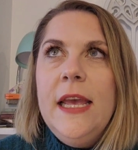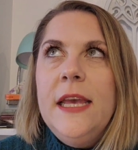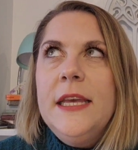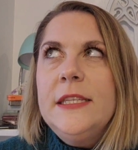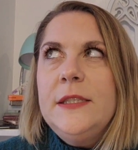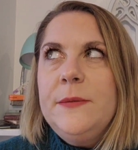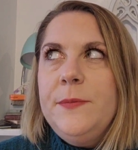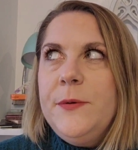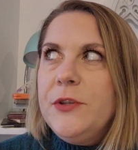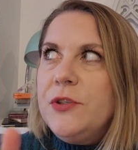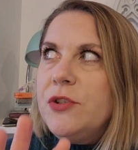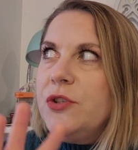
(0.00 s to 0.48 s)

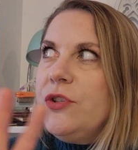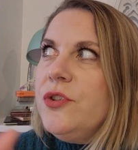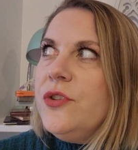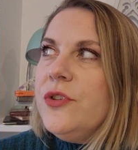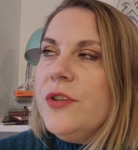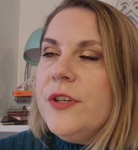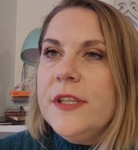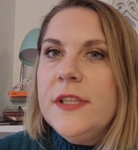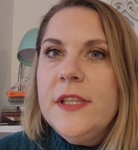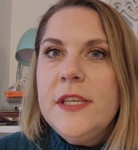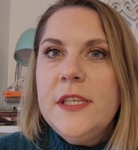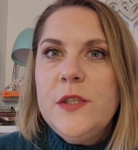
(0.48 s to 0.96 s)
especially
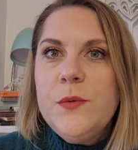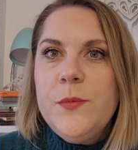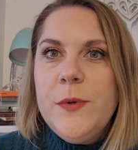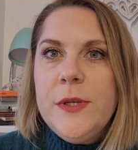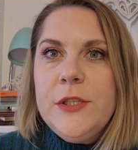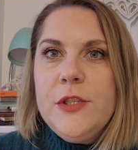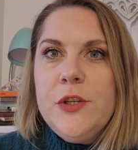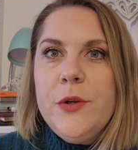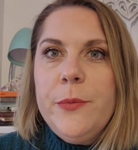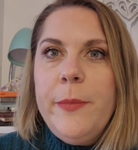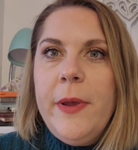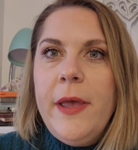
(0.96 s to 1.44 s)
during these
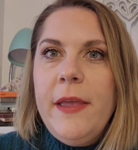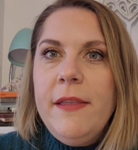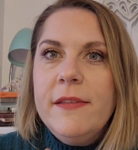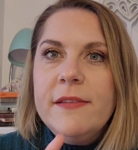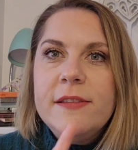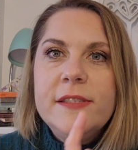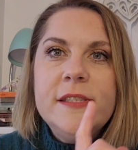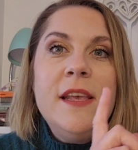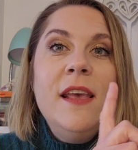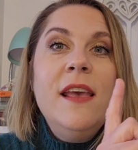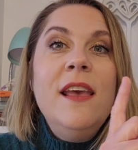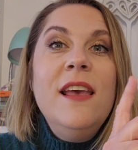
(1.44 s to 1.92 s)
winter
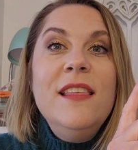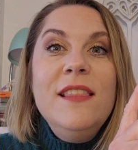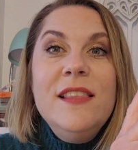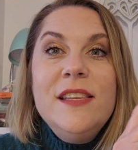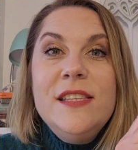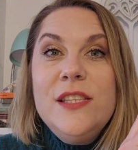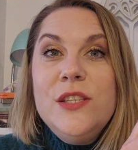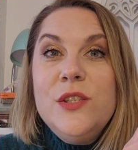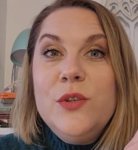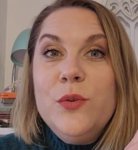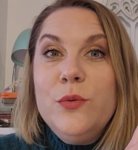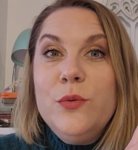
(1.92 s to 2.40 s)
months, this is a